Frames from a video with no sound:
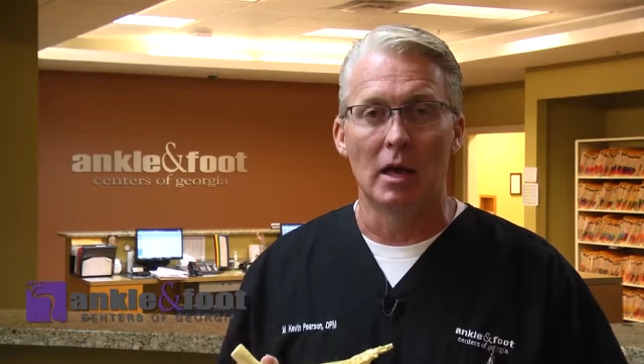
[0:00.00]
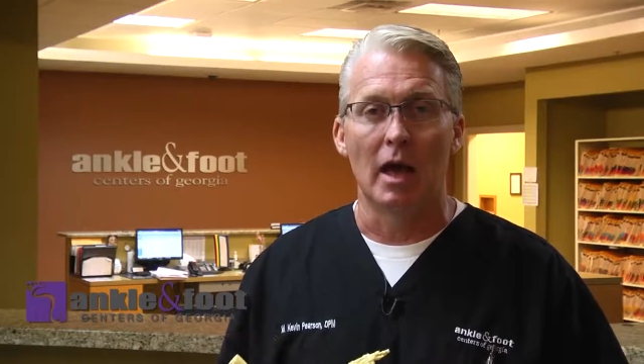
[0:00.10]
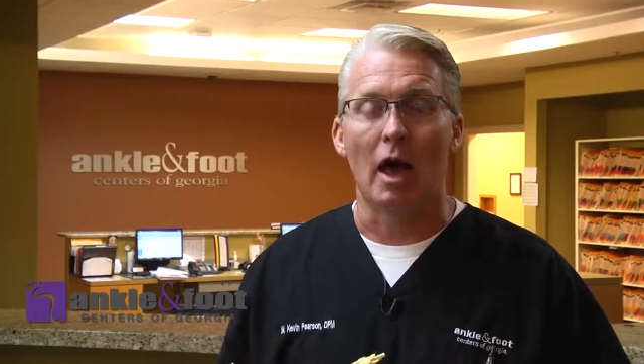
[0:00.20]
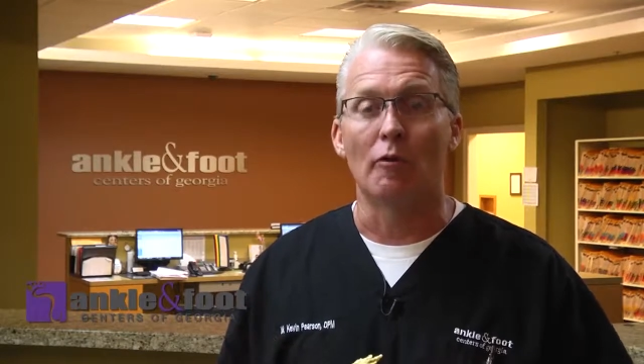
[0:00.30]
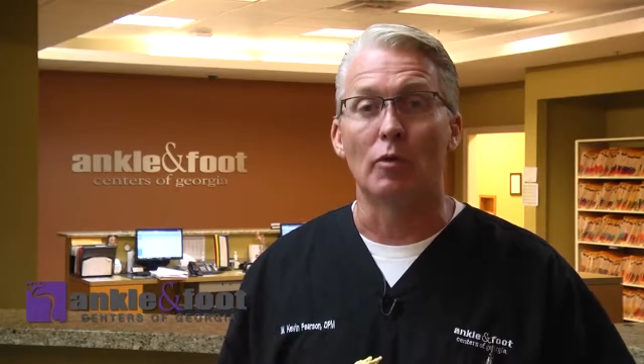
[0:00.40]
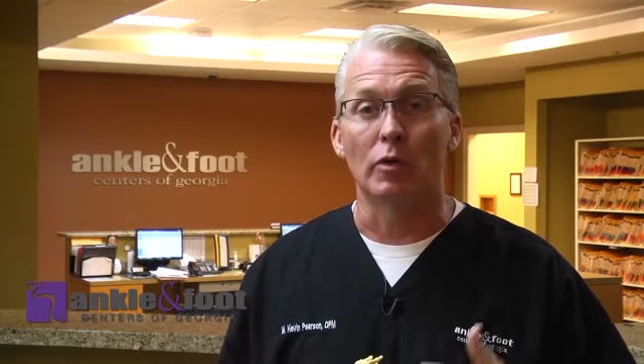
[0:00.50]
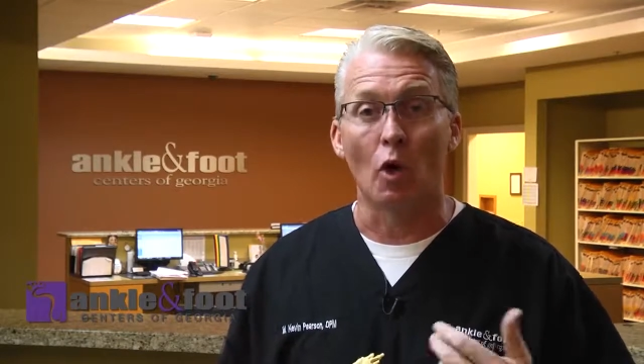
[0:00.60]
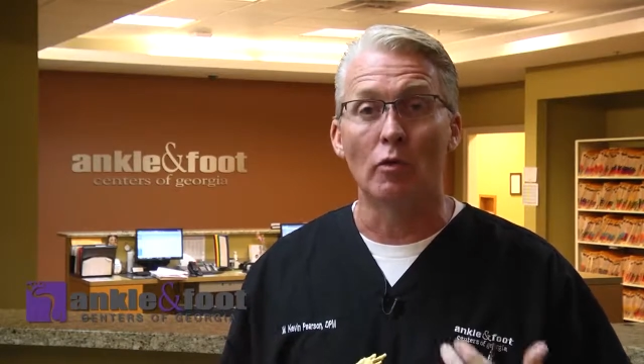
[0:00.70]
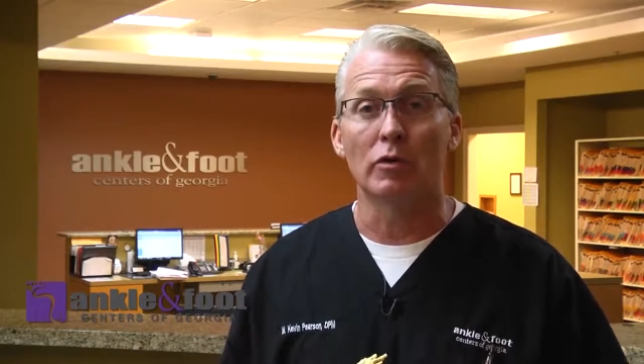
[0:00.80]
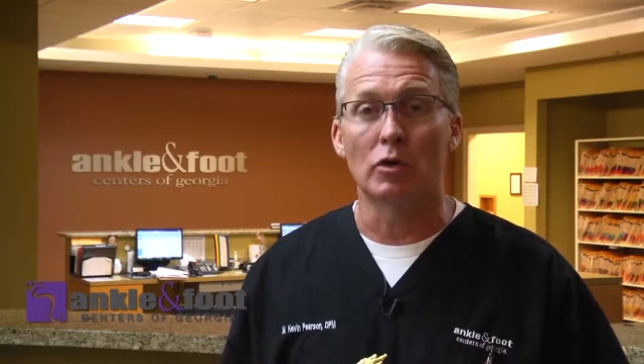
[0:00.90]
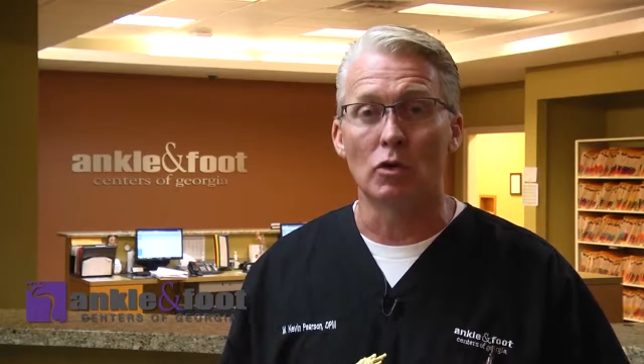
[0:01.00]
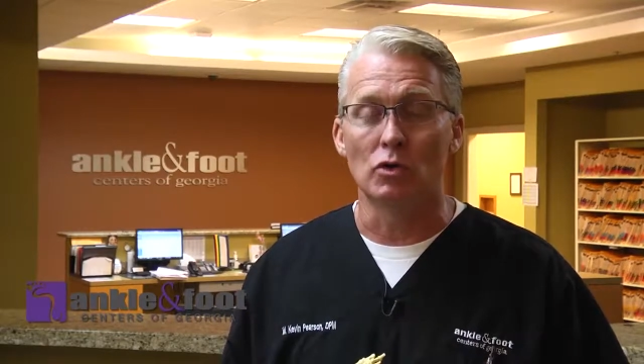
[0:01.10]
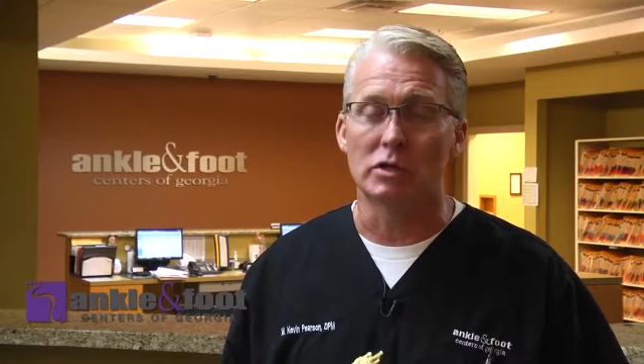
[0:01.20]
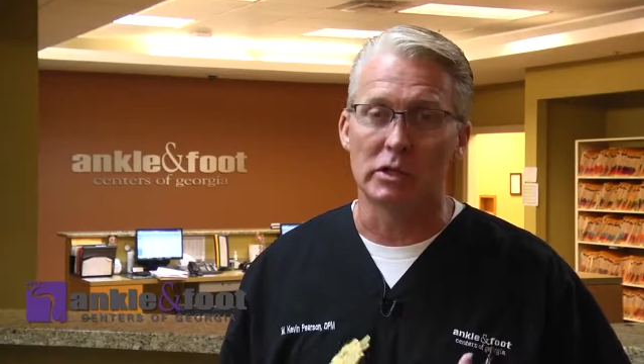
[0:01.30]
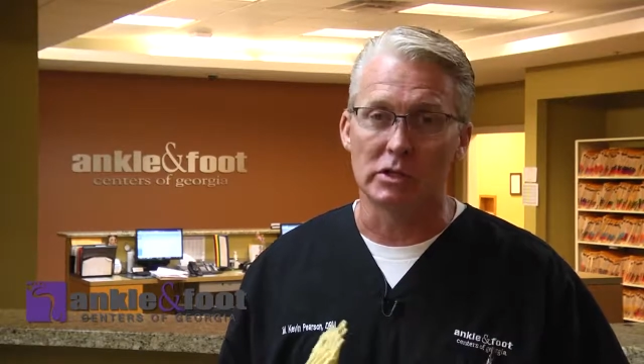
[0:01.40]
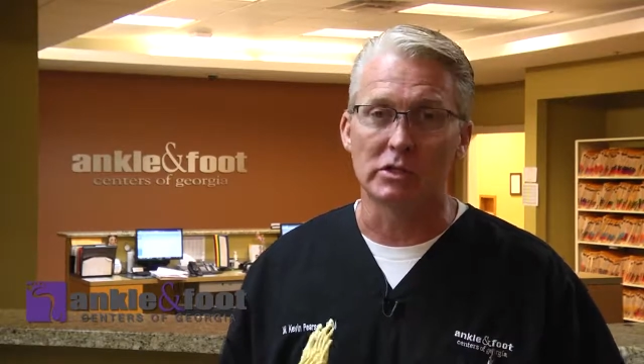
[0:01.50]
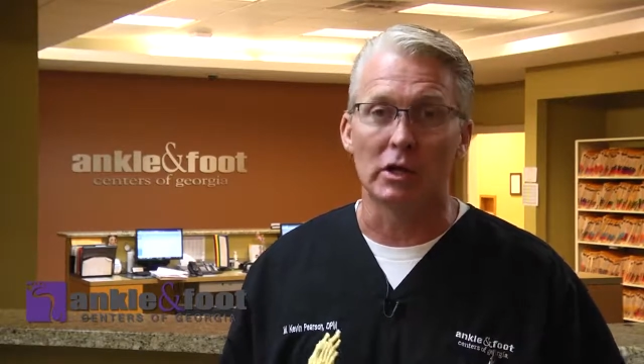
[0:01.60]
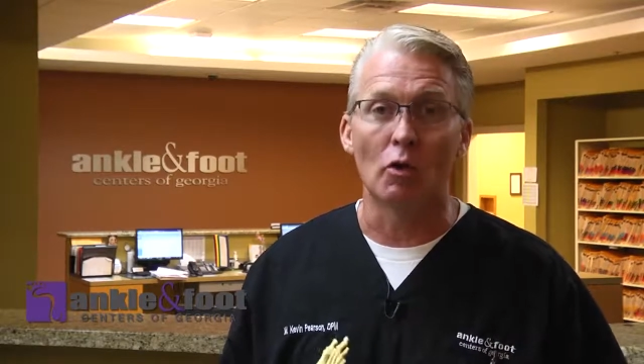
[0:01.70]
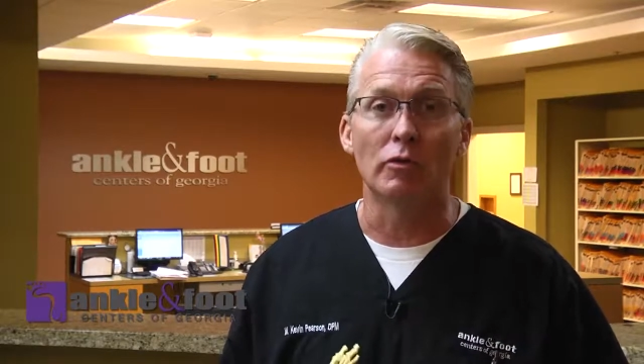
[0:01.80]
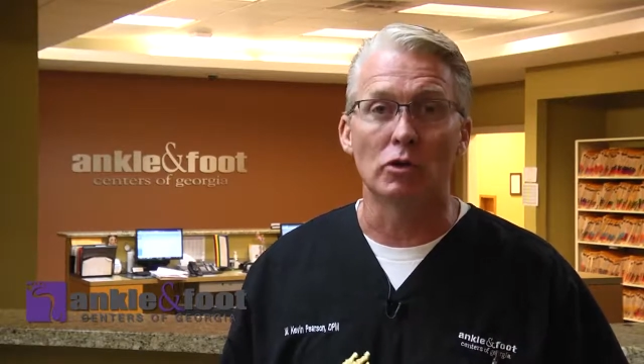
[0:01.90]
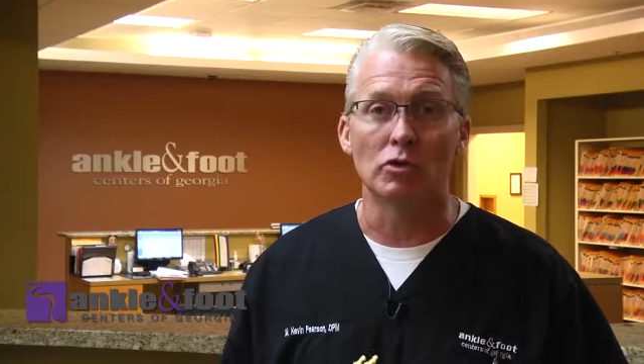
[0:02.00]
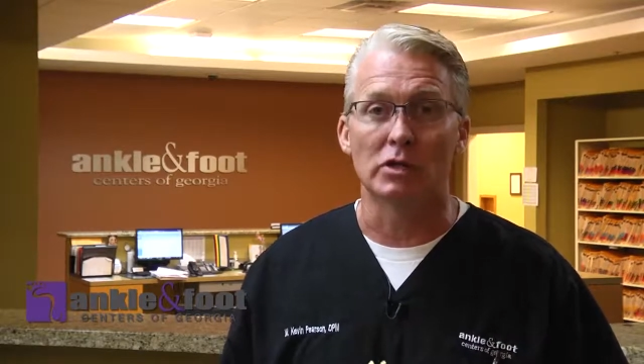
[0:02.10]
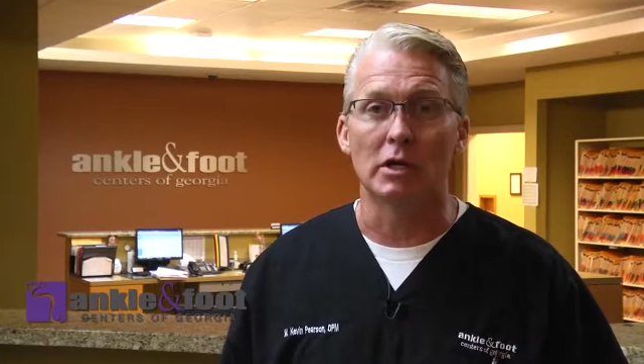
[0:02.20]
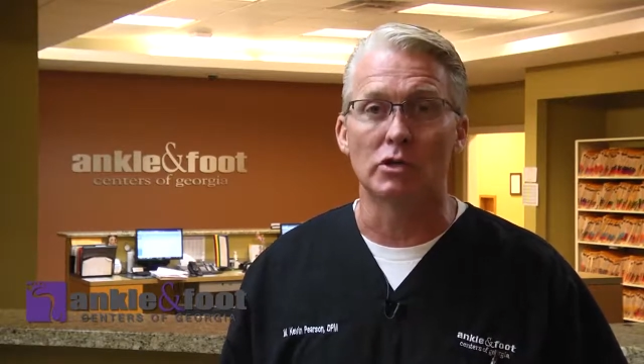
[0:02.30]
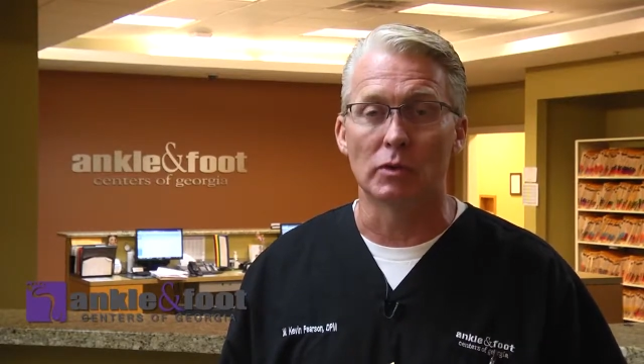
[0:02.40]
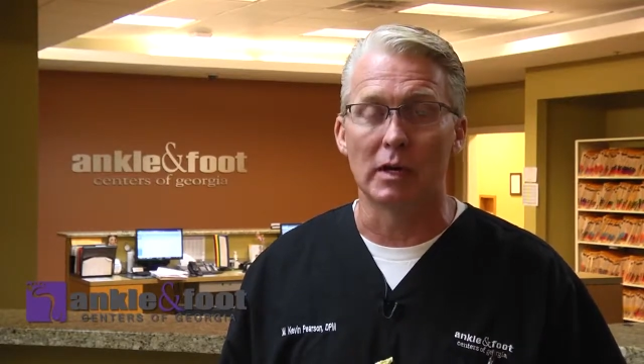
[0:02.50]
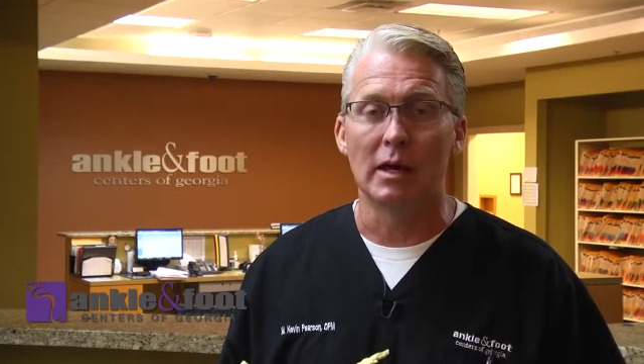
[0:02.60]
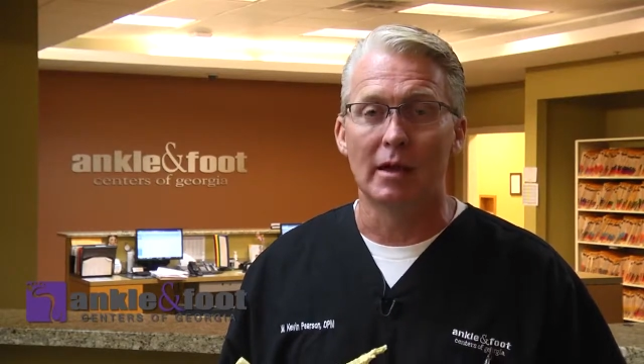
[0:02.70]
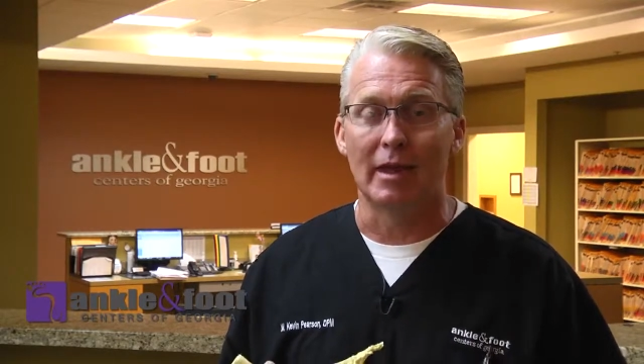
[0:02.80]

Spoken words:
However, with overuse, and this is an overuse injury,